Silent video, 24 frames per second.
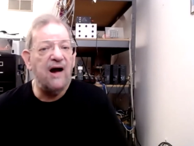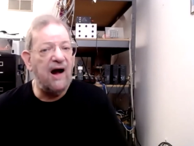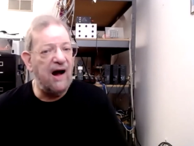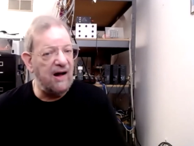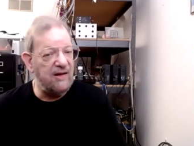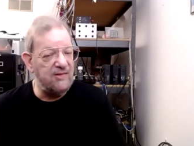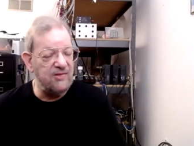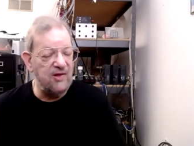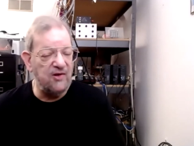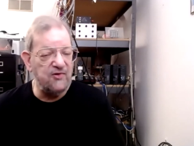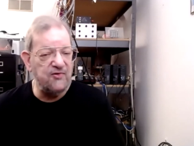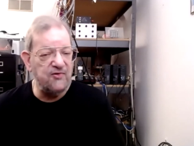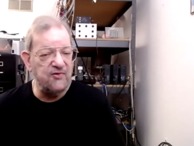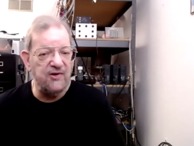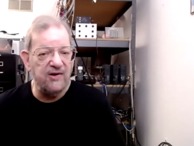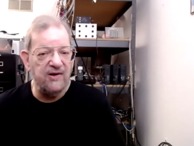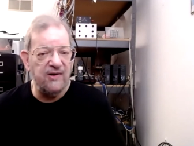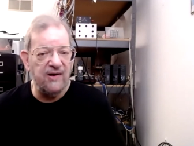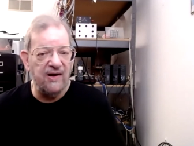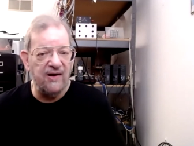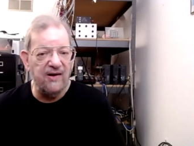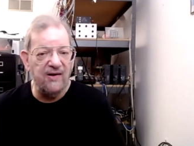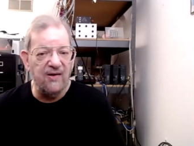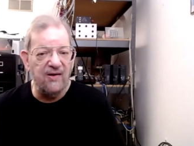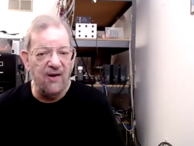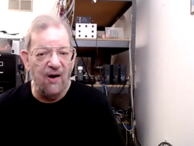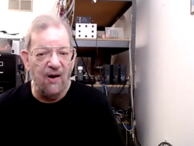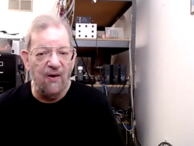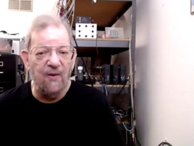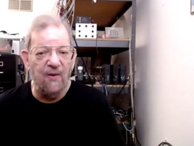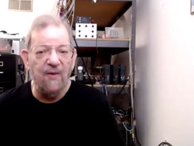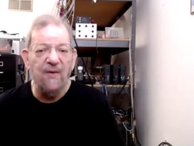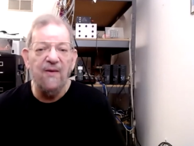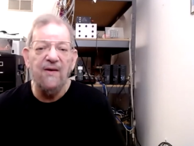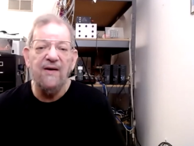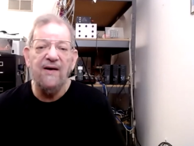I'll let you
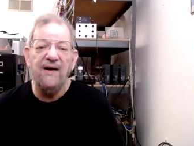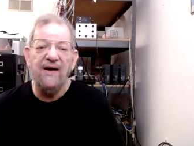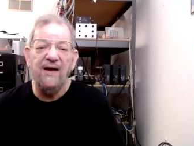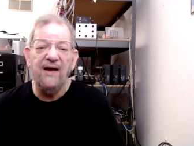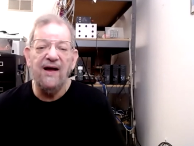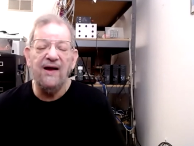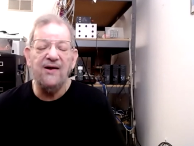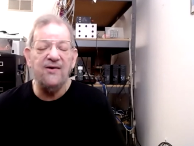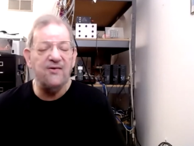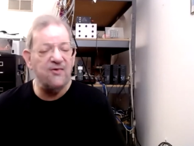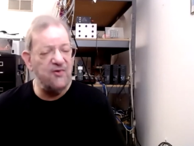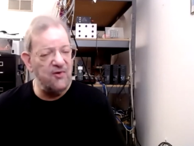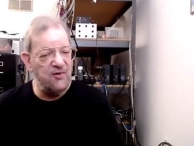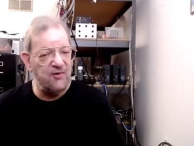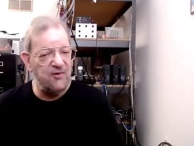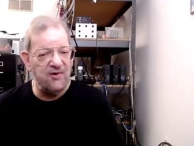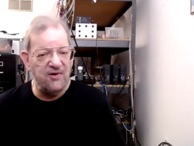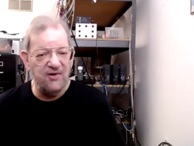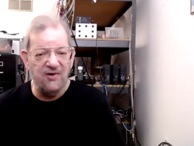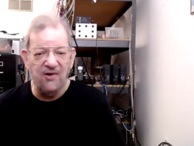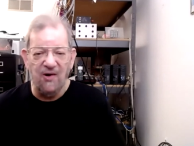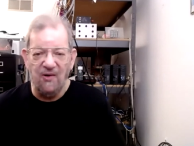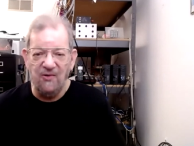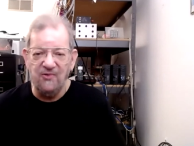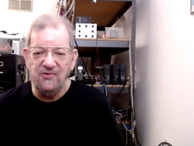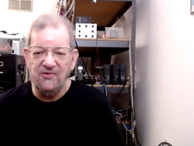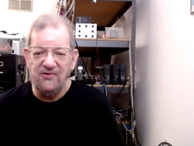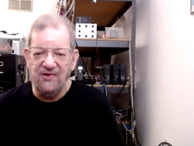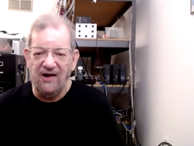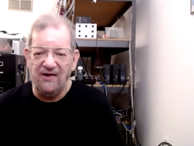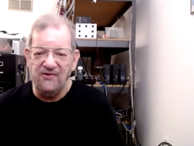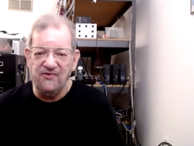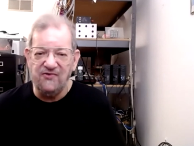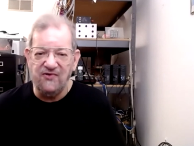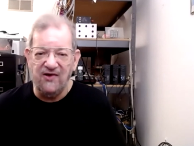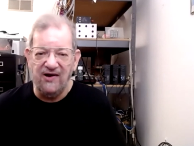go and you can go,
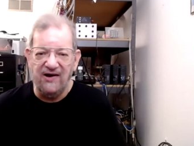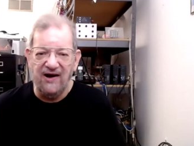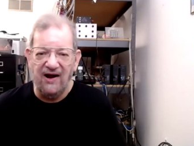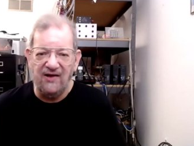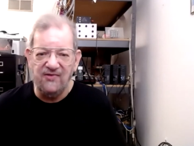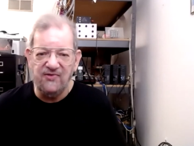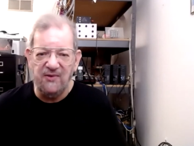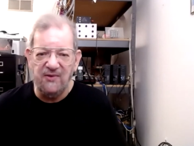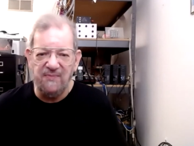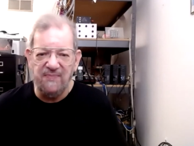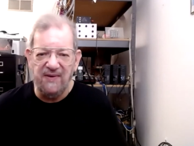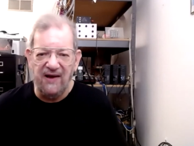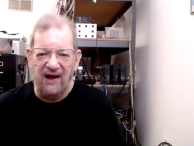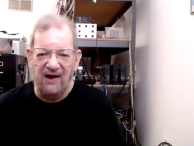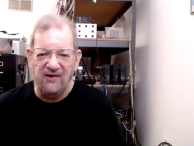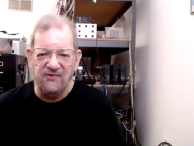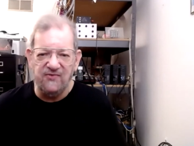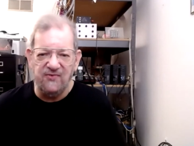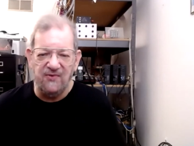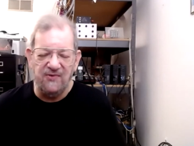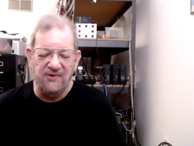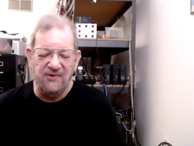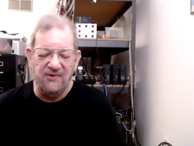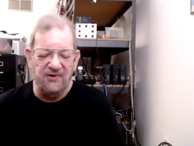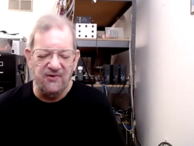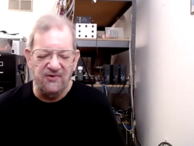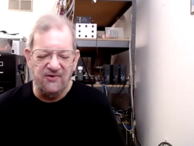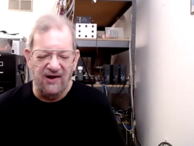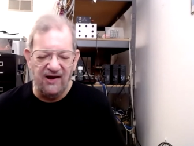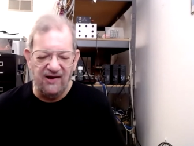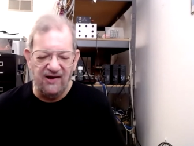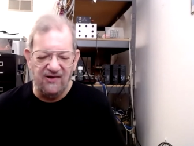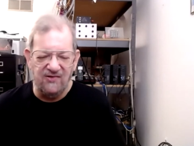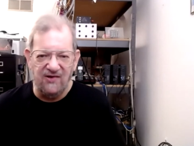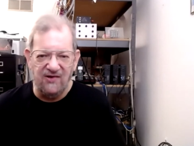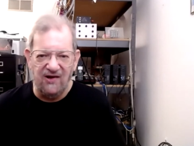I'll send out the password you
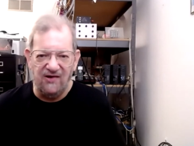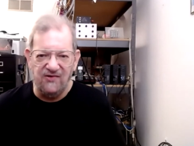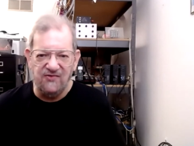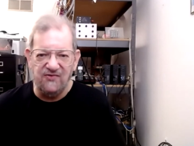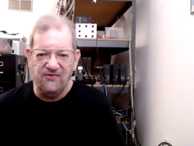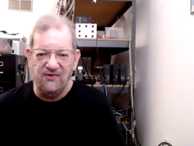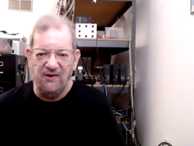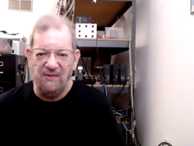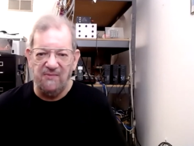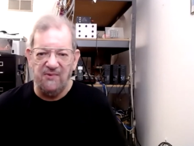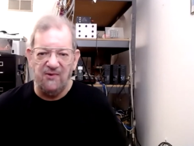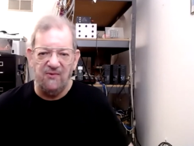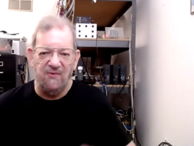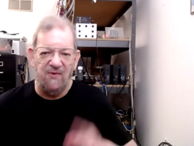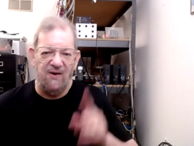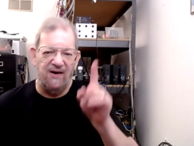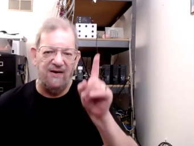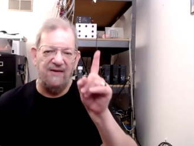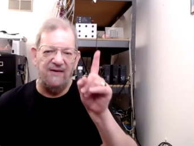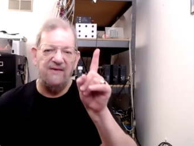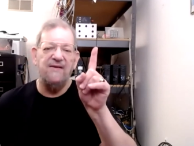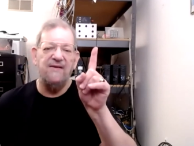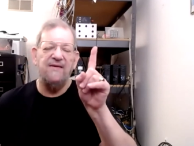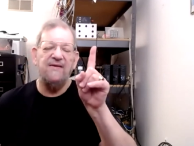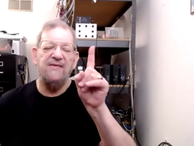take test number one.